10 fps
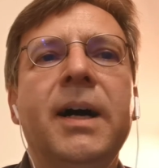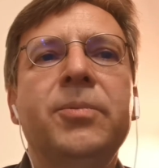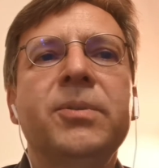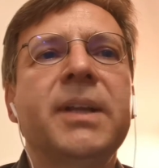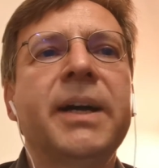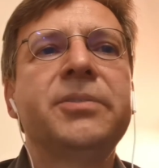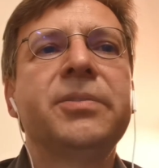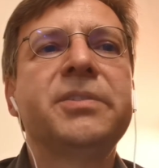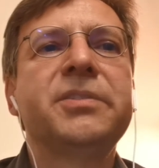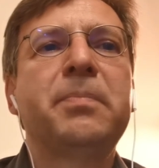I would like to
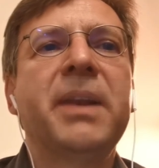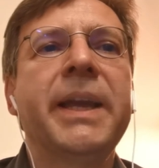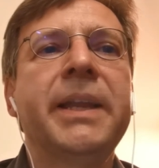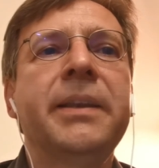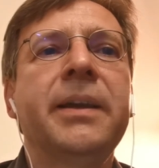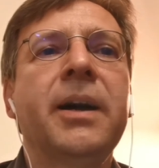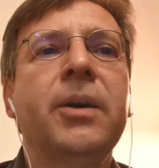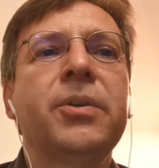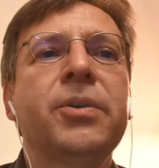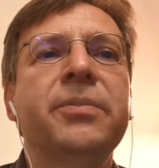explain
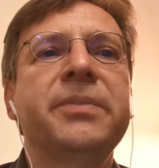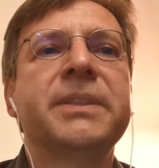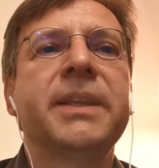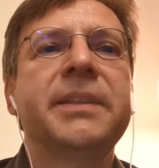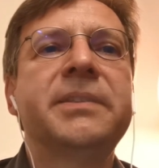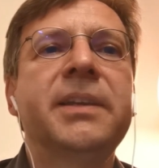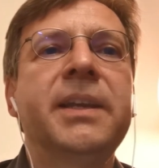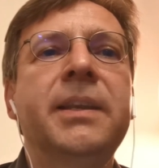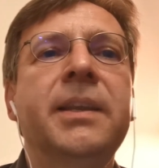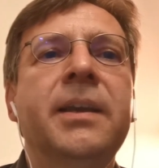how
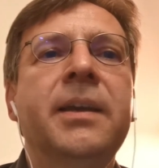COVID-19